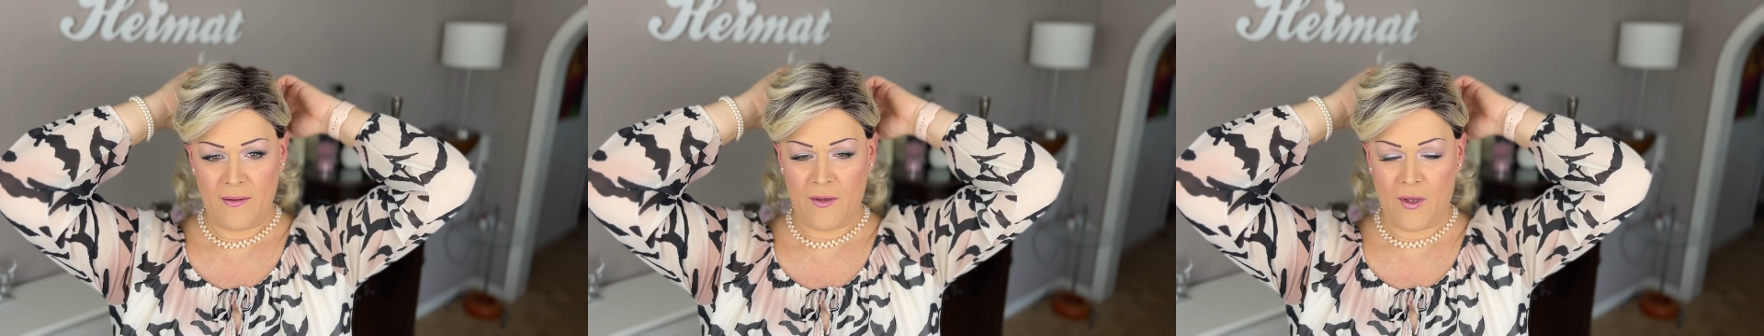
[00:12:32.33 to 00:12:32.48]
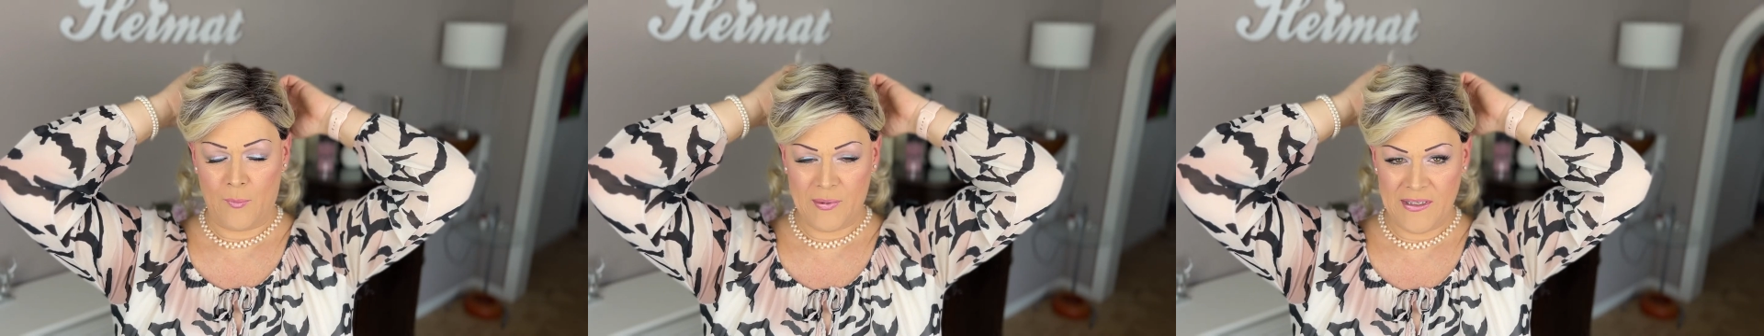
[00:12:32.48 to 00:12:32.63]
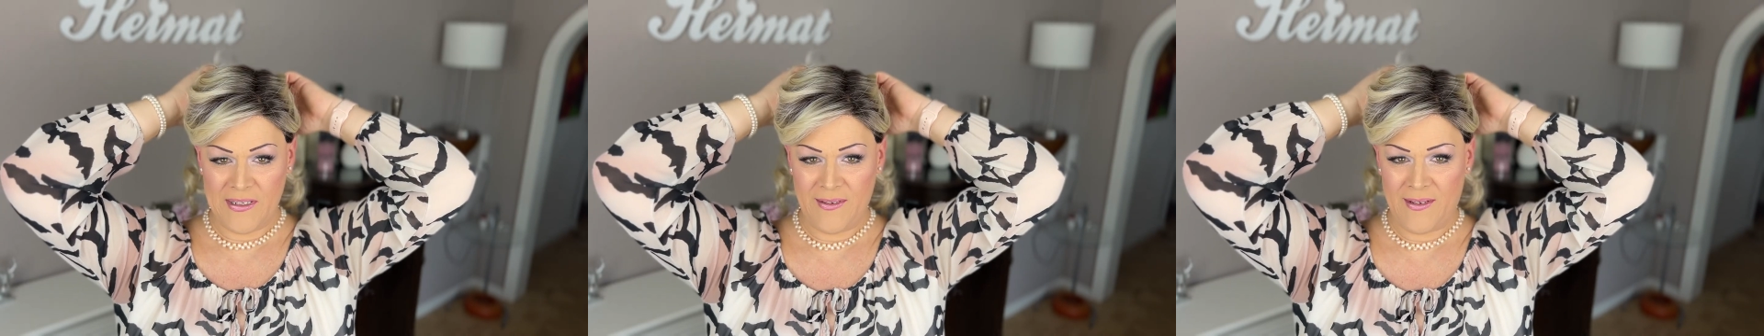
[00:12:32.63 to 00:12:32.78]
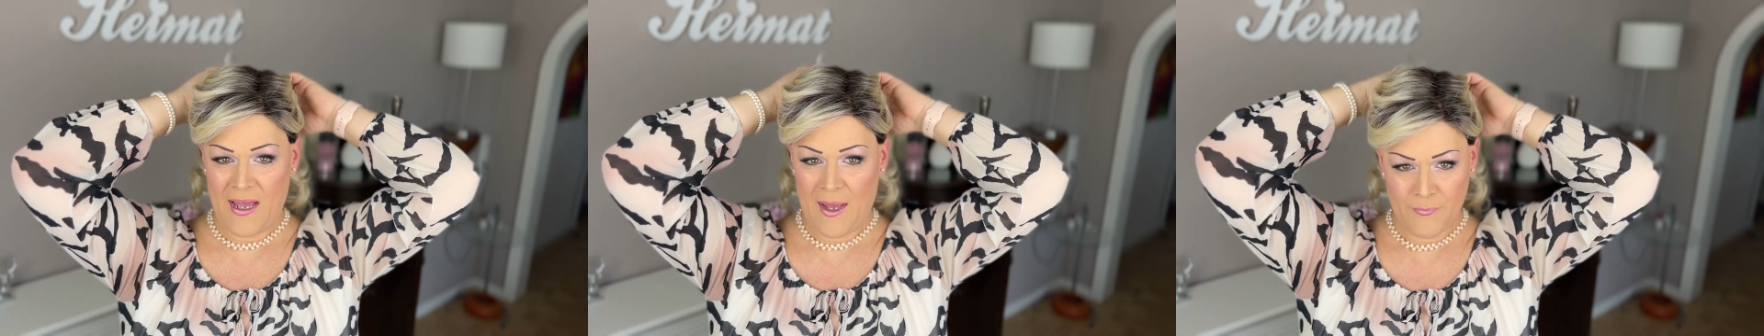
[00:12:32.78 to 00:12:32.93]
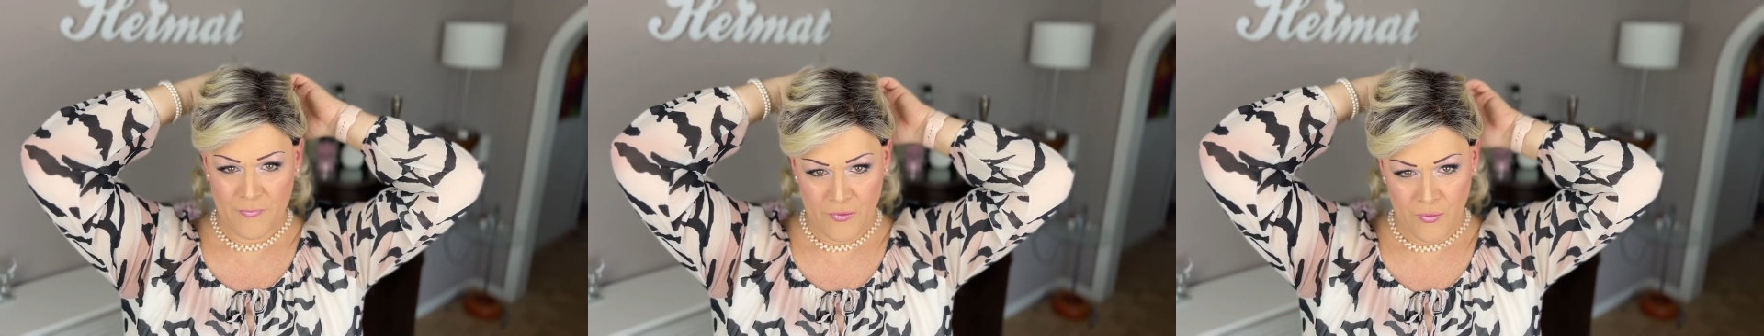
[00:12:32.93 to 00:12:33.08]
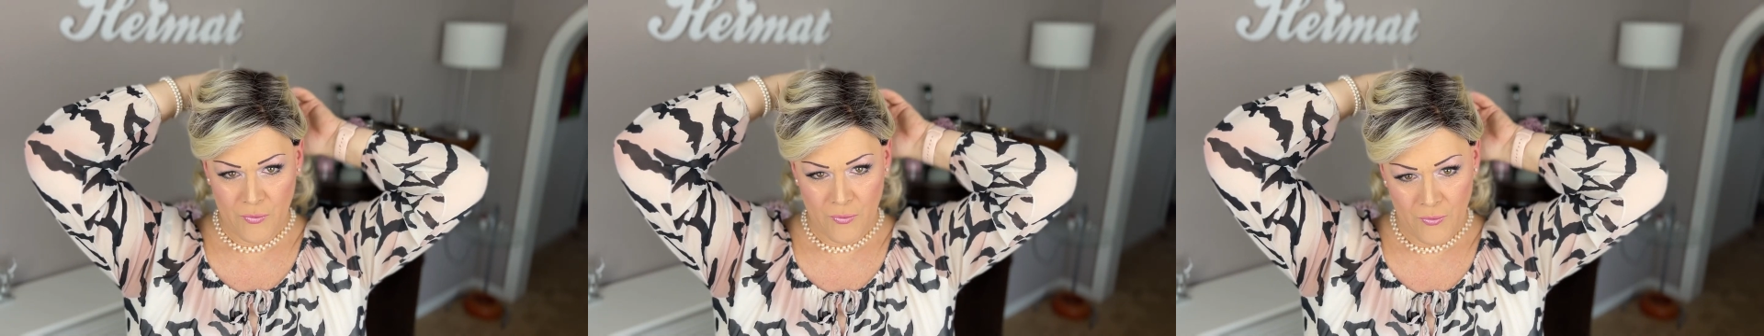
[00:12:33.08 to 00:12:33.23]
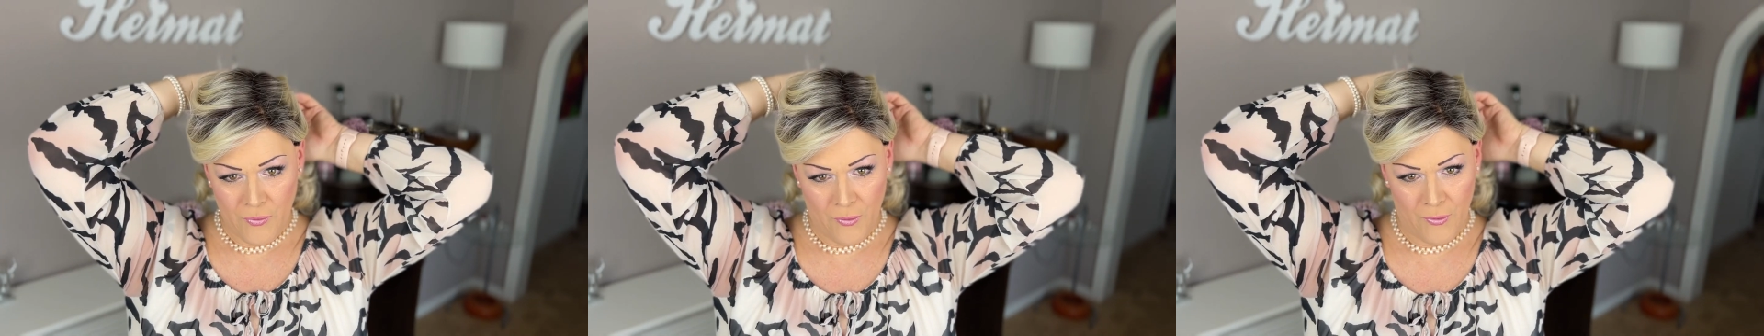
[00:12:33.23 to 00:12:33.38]
complete
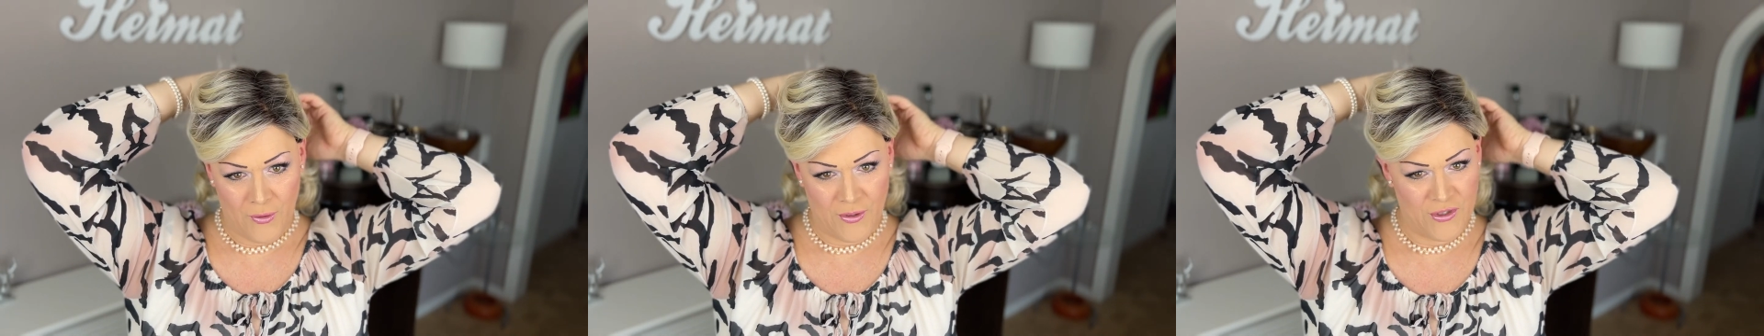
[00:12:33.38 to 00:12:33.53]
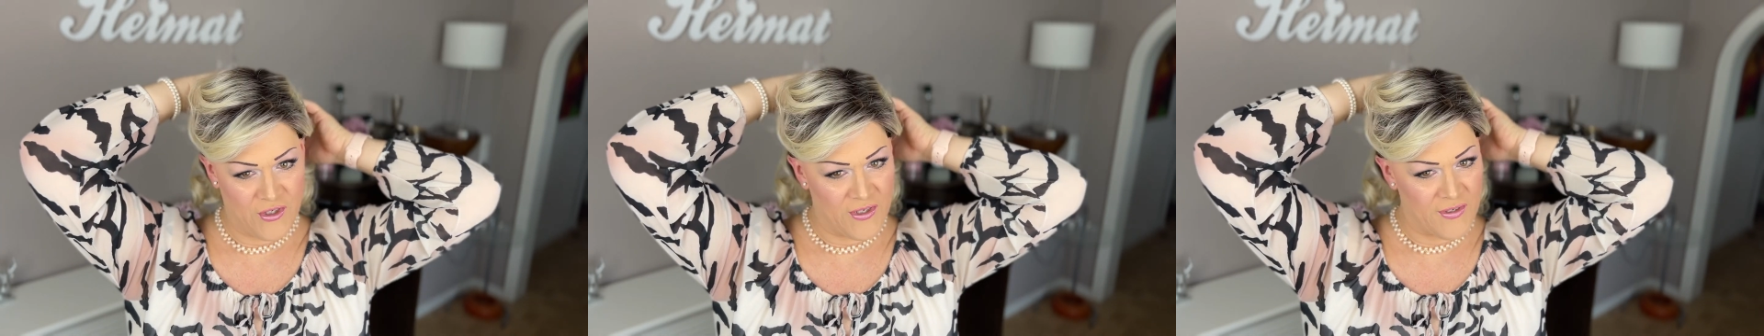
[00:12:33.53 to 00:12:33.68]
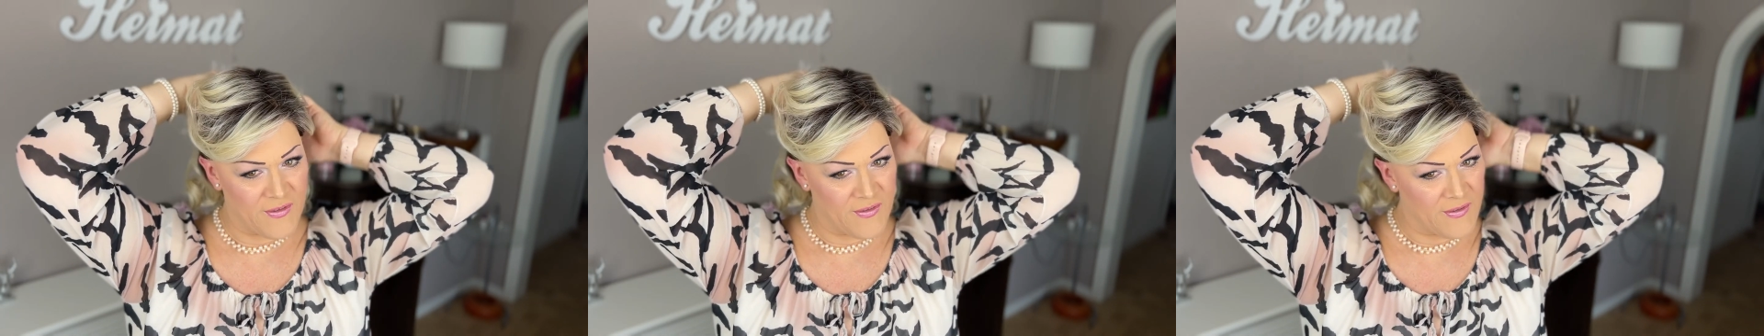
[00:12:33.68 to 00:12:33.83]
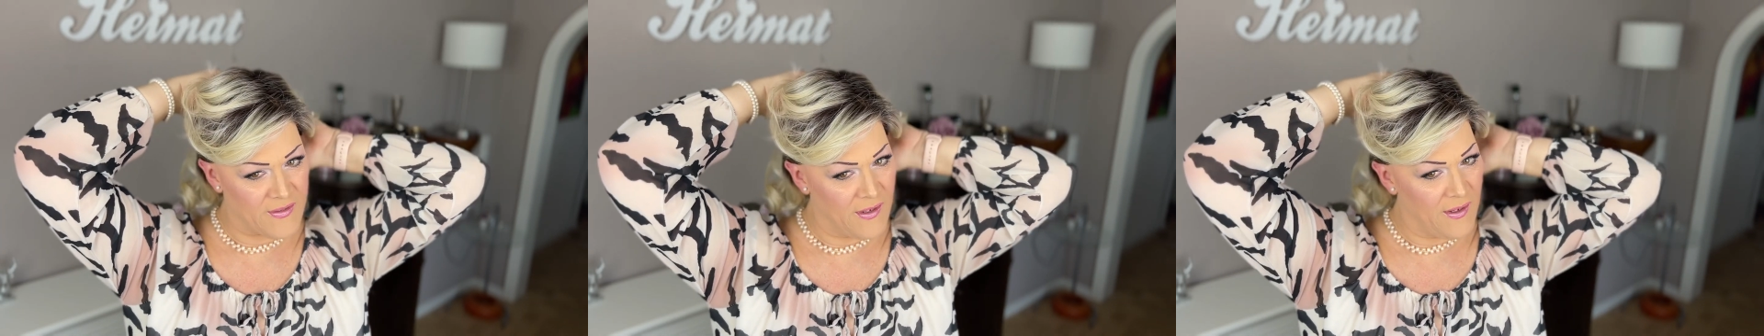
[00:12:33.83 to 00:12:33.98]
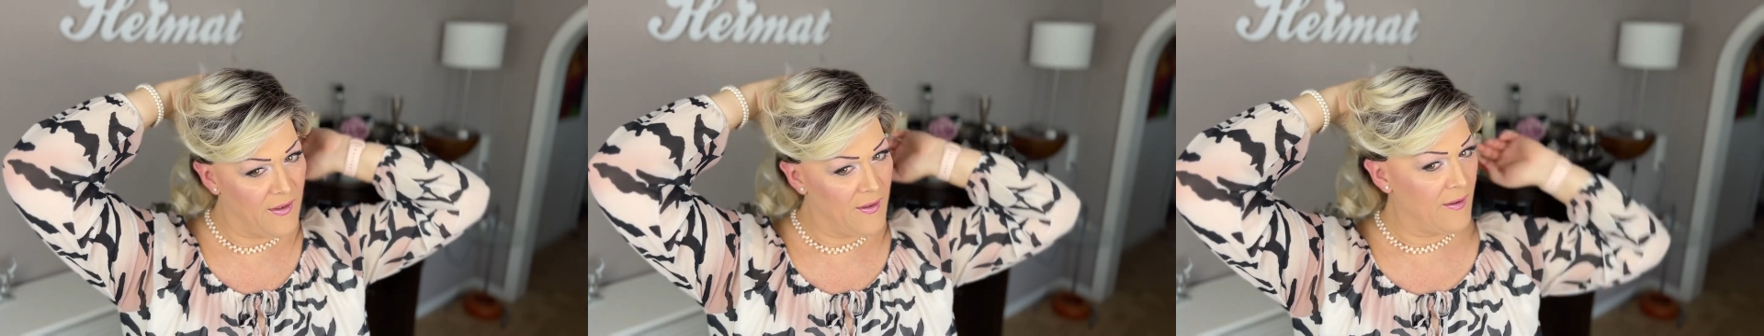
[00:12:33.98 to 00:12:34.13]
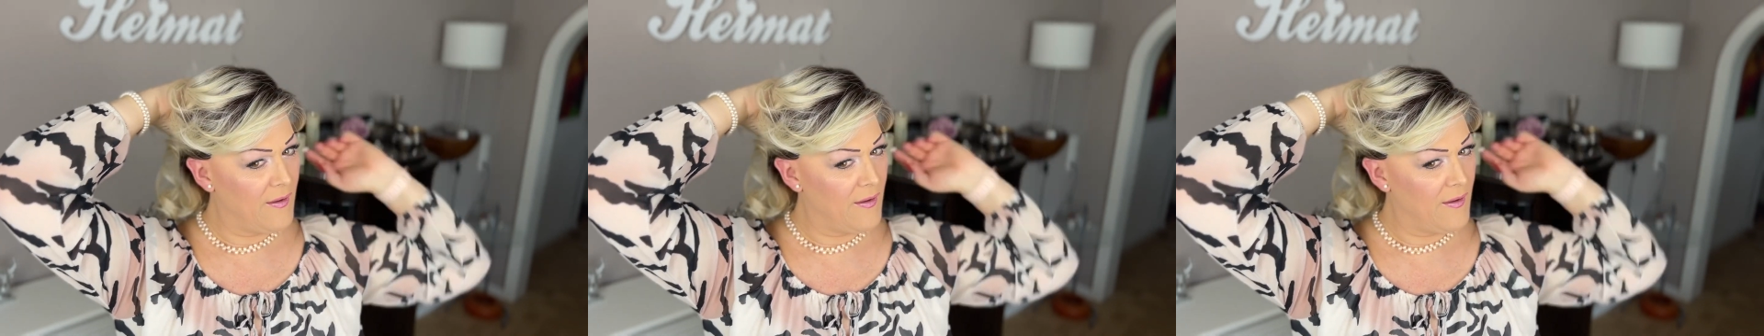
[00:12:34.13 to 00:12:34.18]
updo, or just,